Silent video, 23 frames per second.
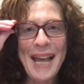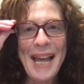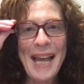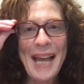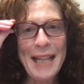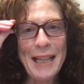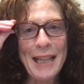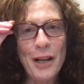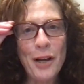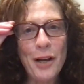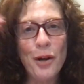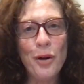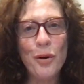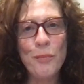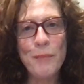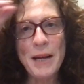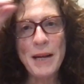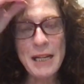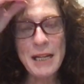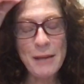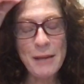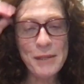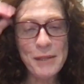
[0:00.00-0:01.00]
Hello, my
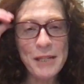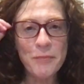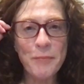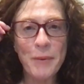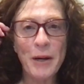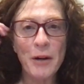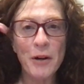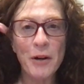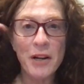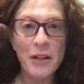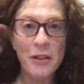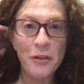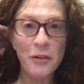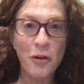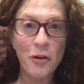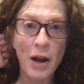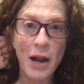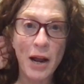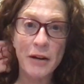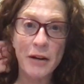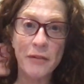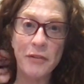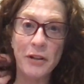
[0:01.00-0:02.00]
name is Meredith
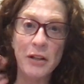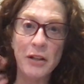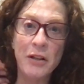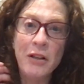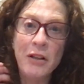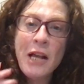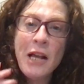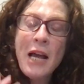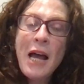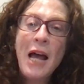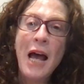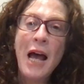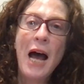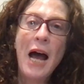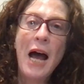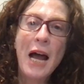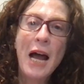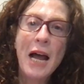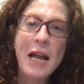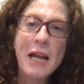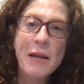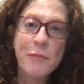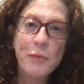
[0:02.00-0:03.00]
Kratochvil.
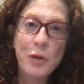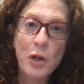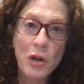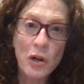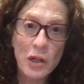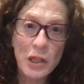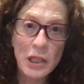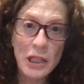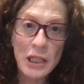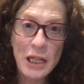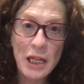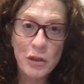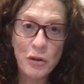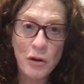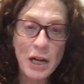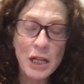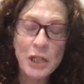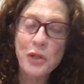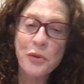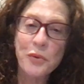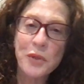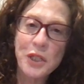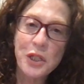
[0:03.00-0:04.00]
I am currently a
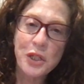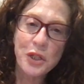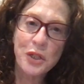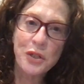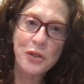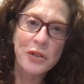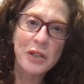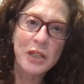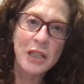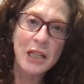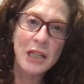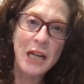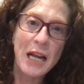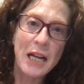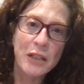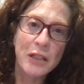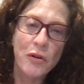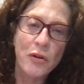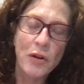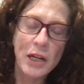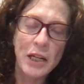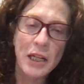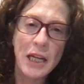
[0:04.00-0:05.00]
graduate student at
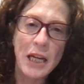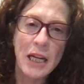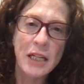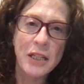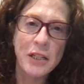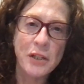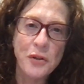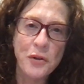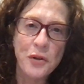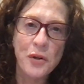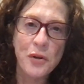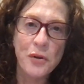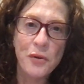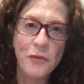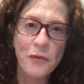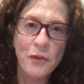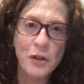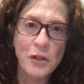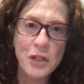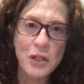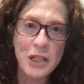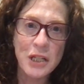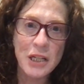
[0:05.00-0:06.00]
Grand Canyon
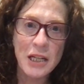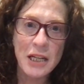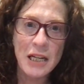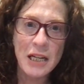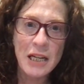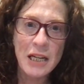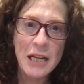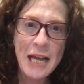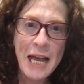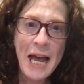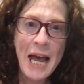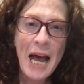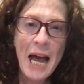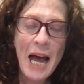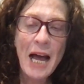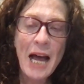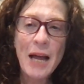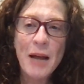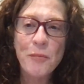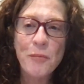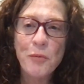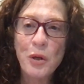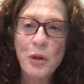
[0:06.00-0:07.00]
University.
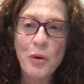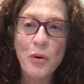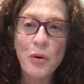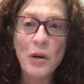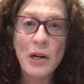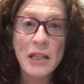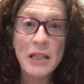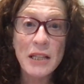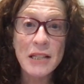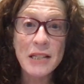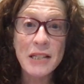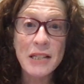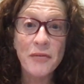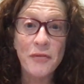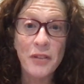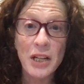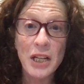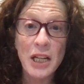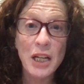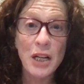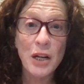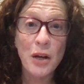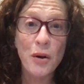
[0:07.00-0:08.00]
I'm recording this
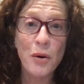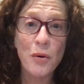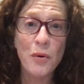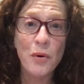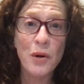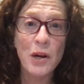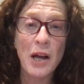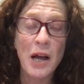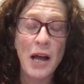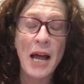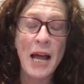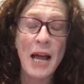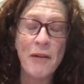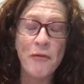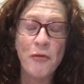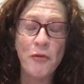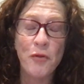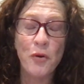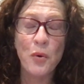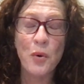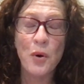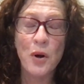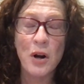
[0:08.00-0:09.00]
video
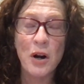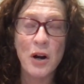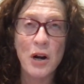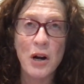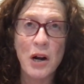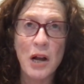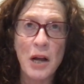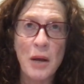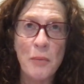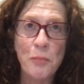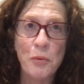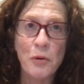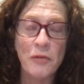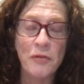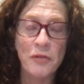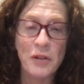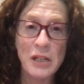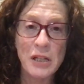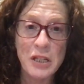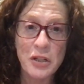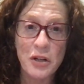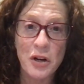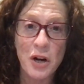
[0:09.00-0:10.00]
for
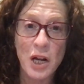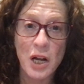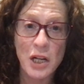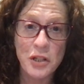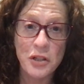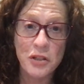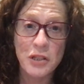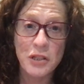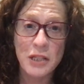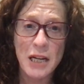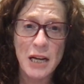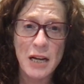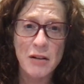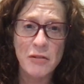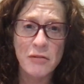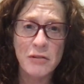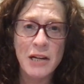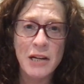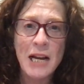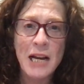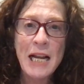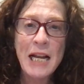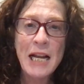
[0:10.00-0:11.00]
Professor Underdown,
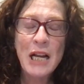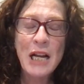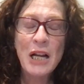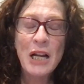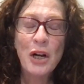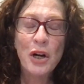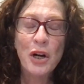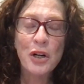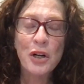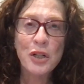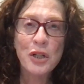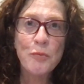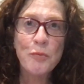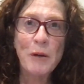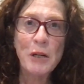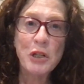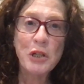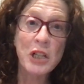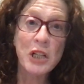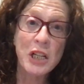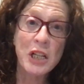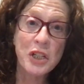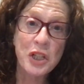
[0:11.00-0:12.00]
her
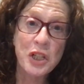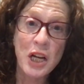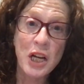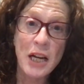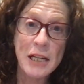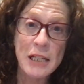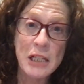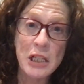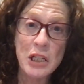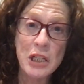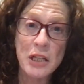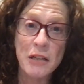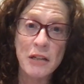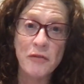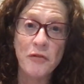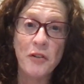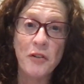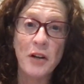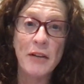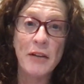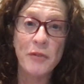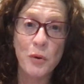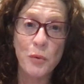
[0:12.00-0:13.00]
special education
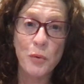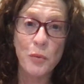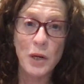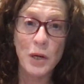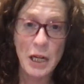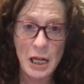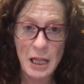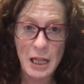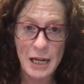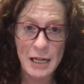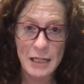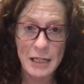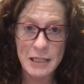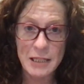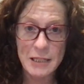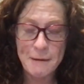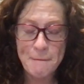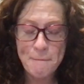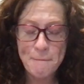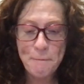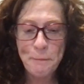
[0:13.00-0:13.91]
501 class.